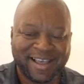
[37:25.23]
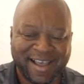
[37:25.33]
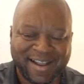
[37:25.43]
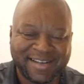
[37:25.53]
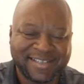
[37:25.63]

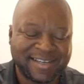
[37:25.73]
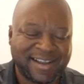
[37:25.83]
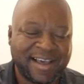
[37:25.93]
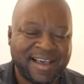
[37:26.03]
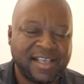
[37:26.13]
And
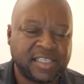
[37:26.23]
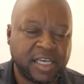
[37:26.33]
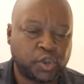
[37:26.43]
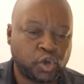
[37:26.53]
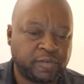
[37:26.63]
it's
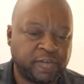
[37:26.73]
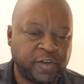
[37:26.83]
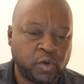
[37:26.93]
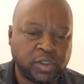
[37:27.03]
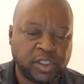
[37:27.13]
a short
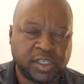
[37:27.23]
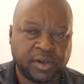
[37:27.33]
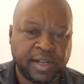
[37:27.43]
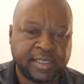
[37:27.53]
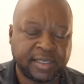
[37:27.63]
video which is
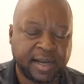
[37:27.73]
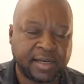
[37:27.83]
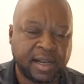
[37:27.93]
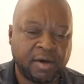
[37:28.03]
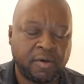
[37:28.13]
circulating
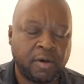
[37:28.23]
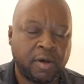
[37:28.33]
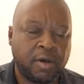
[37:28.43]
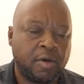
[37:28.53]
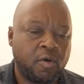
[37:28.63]
right now
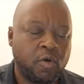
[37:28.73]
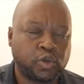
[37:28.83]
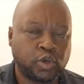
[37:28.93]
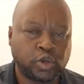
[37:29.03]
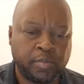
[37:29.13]
on
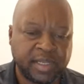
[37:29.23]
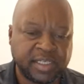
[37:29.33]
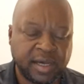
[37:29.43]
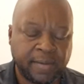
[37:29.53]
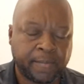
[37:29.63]
social
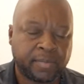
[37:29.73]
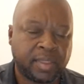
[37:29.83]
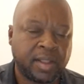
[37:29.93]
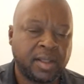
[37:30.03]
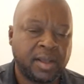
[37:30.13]
media.
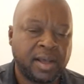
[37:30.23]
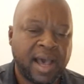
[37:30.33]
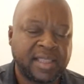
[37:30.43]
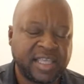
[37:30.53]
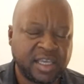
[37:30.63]

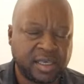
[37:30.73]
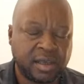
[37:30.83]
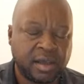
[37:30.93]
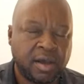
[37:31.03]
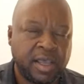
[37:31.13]
I
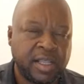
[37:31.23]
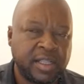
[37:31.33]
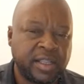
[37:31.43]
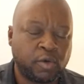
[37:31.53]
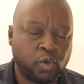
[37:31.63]
think
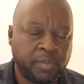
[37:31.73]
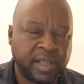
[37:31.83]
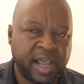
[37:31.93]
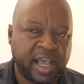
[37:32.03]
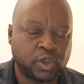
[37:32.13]
in the group
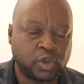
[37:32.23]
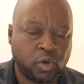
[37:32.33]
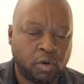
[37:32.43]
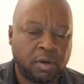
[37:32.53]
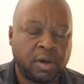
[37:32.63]
that I
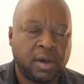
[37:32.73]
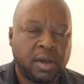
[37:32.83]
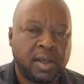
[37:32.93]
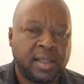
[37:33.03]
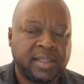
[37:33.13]
saw,
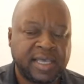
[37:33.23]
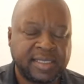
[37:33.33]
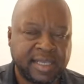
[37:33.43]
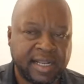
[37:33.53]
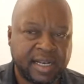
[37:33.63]
there
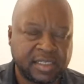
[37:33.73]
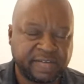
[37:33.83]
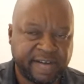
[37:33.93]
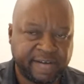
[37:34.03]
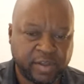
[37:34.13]
is at
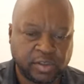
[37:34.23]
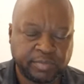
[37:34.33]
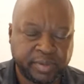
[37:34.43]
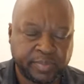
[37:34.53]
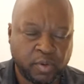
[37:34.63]
least
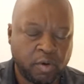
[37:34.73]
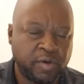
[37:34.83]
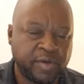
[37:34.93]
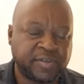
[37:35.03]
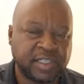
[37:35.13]
5,000 people
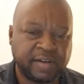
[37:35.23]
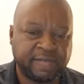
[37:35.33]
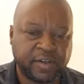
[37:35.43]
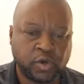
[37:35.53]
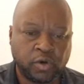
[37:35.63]
who have seen that
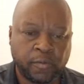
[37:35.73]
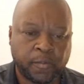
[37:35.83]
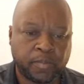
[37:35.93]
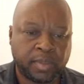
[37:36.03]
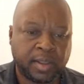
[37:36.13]
video.
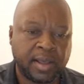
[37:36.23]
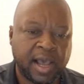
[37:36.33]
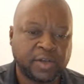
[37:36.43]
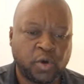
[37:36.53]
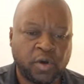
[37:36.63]

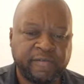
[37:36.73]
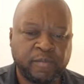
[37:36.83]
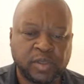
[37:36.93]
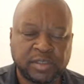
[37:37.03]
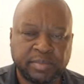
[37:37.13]
I don't know if
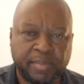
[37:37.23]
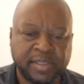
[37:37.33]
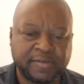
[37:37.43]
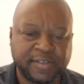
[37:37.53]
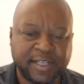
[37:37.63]
most
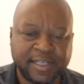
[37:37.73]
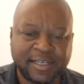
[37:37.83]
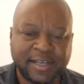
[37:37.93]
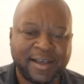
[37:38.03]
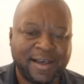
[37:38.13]
Zimbabweans have seen it,
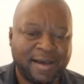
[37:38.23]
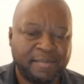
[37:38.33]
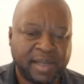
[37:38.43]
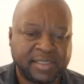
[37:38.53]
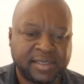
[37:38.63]

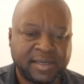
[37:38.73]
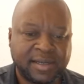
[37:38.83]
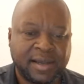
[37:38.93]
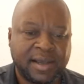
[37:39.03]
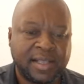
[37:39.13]
but
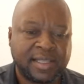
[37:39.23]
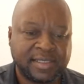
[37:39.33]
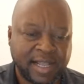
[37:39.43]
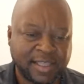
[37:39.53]
there's